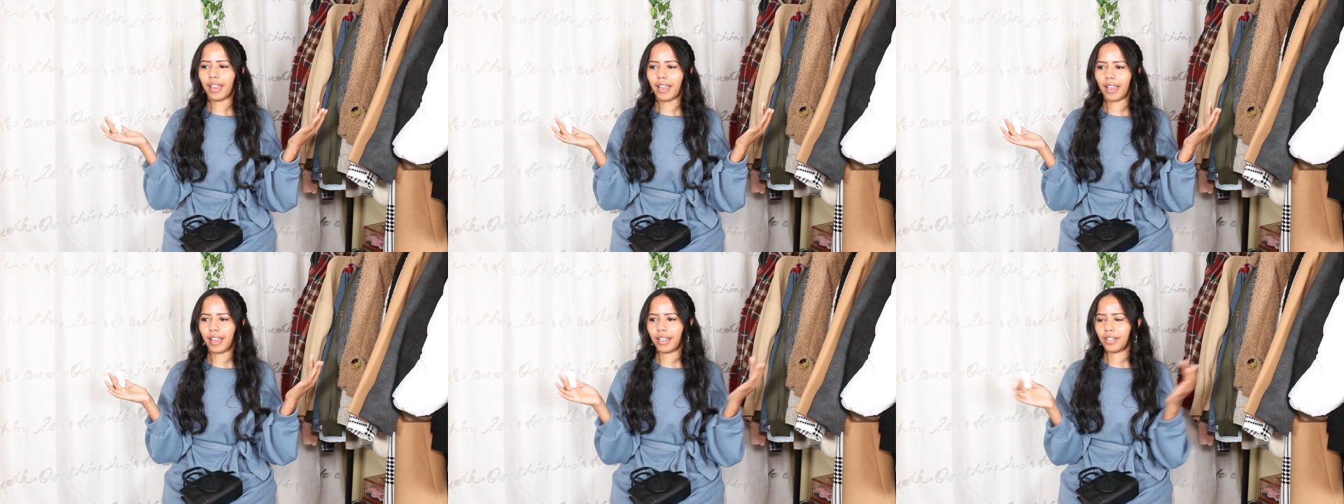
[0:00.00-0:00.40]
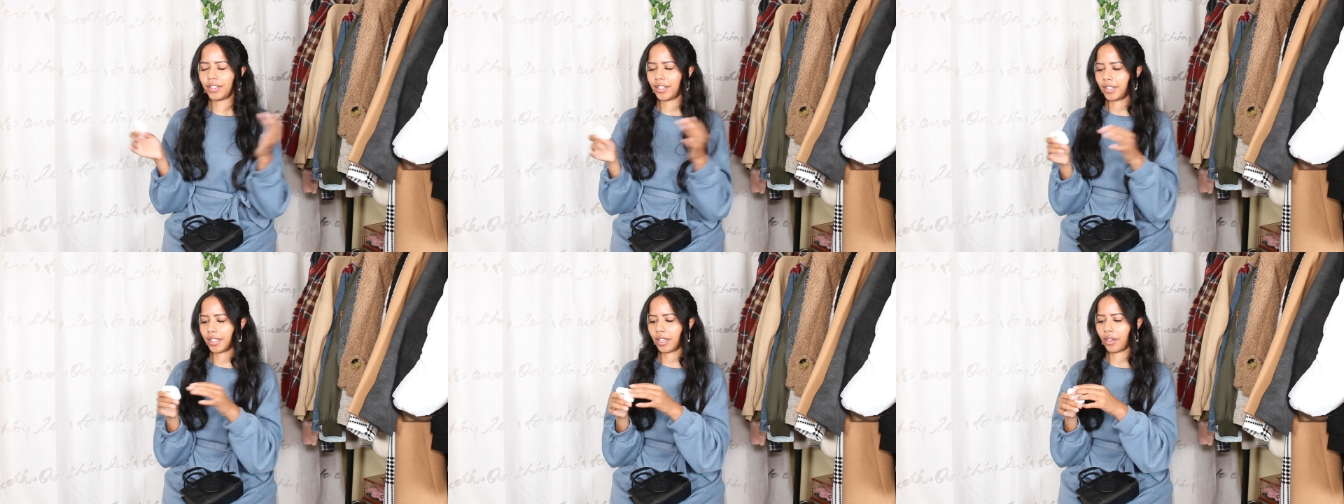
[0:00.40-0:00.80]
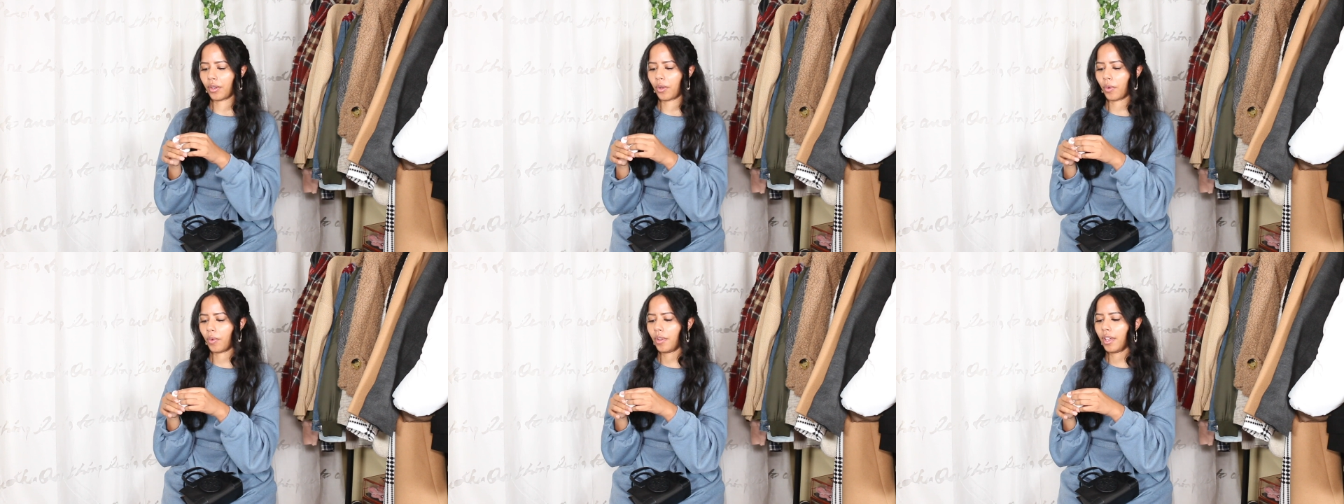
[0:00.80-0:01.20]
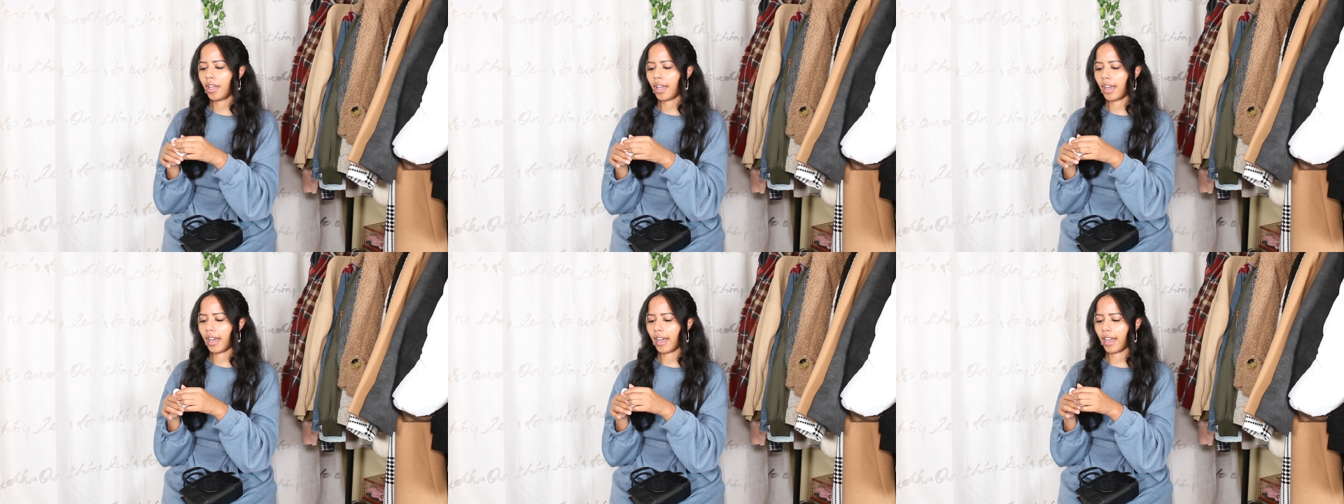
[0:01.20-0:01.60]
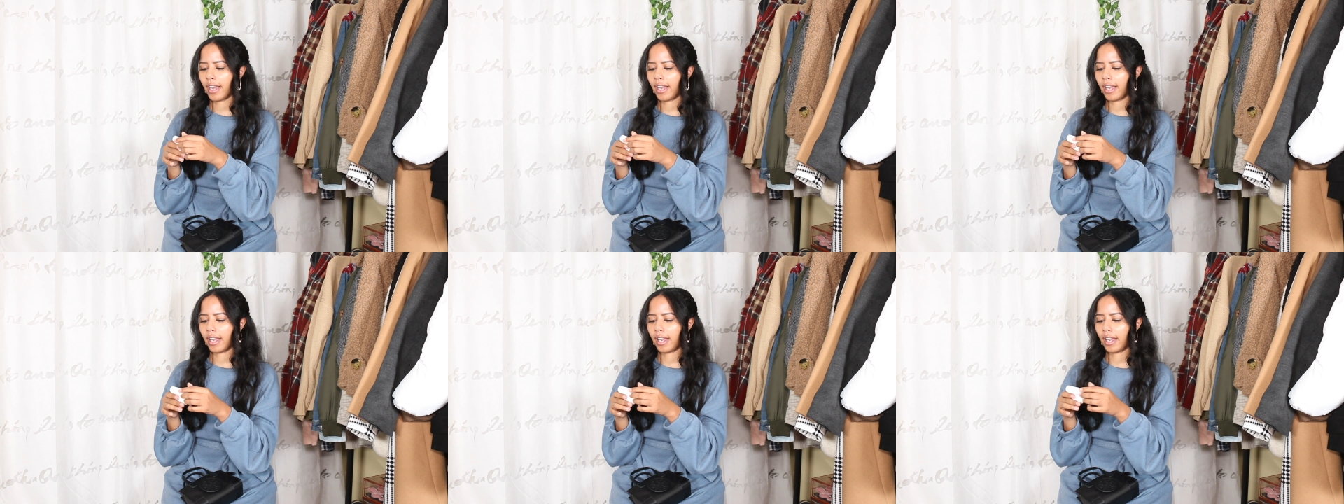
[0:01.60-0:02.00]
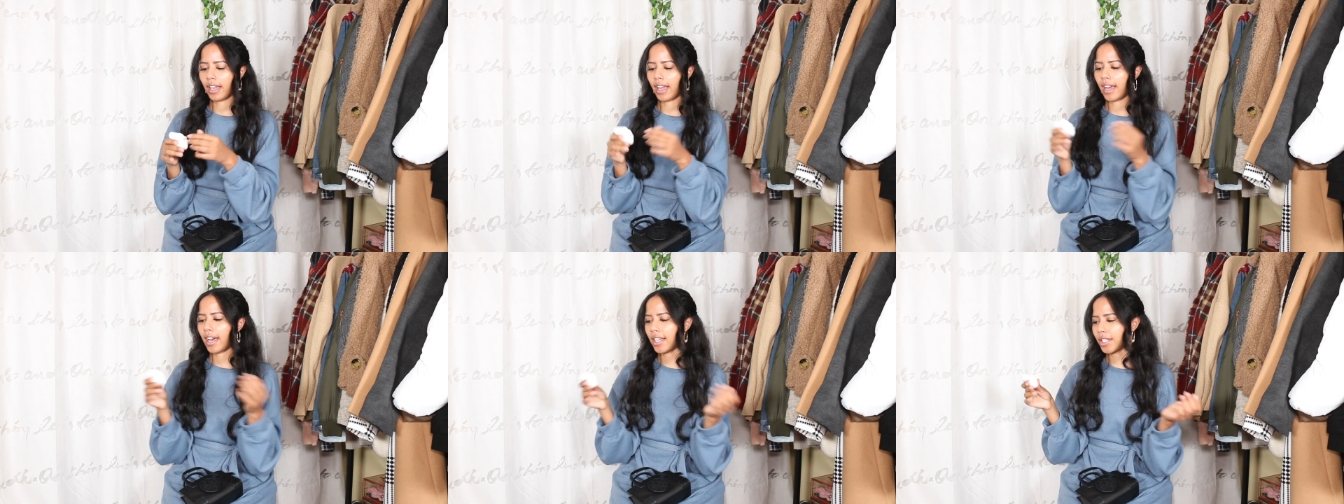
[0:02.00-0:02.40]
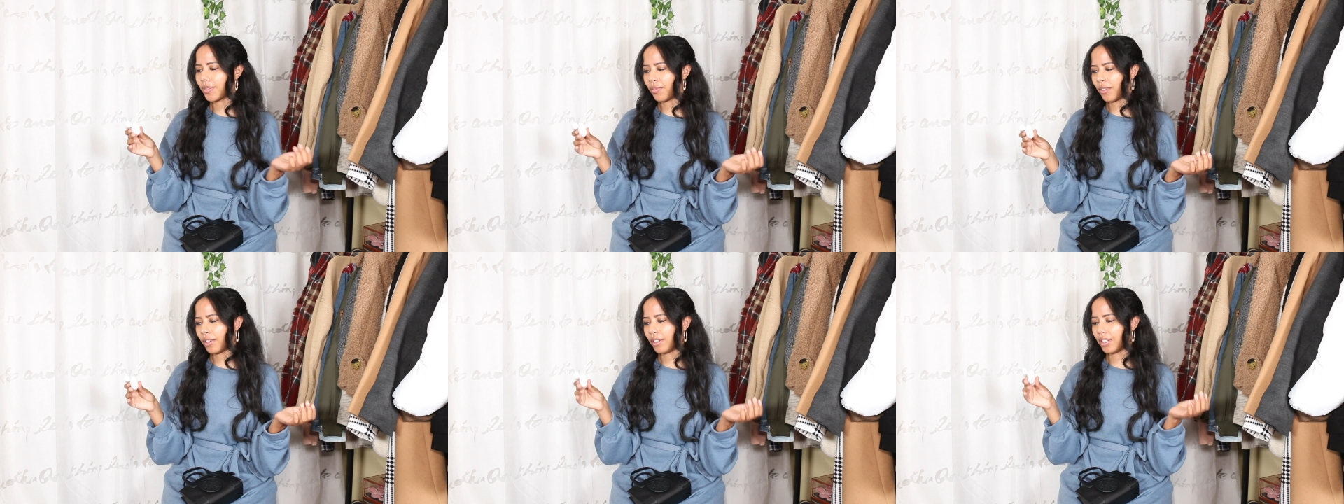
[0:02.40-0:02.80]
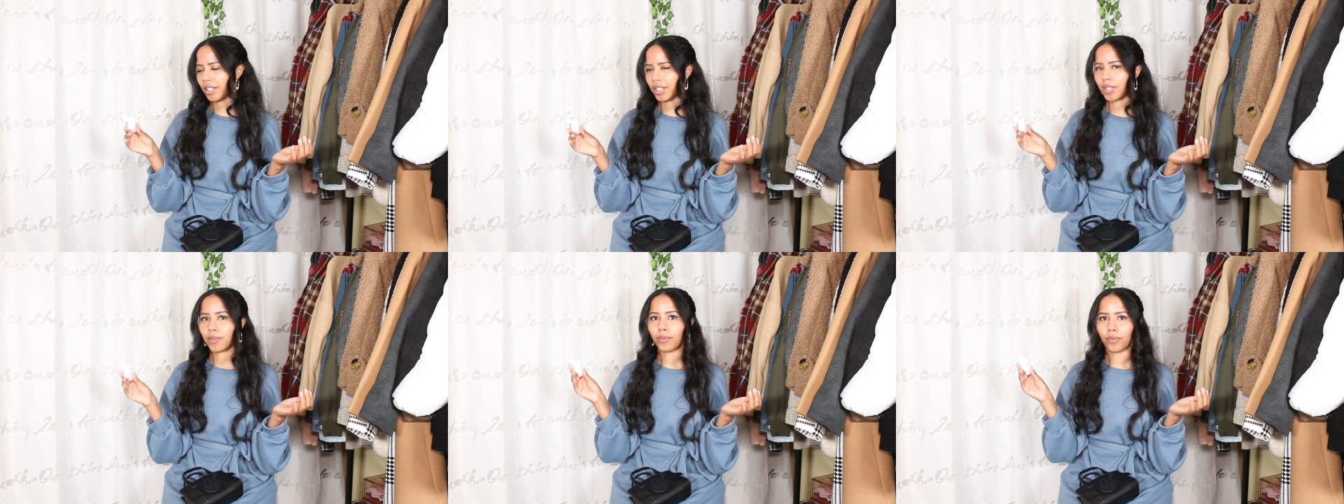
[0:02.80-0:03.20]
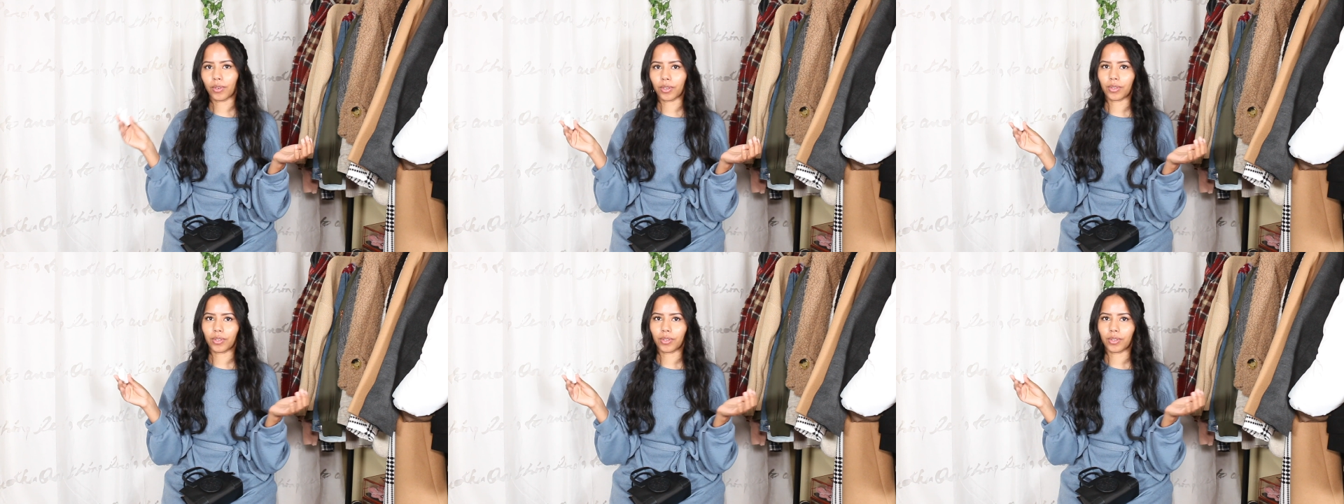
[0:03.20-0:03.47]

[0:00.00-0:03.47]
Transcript: And so I asked for this for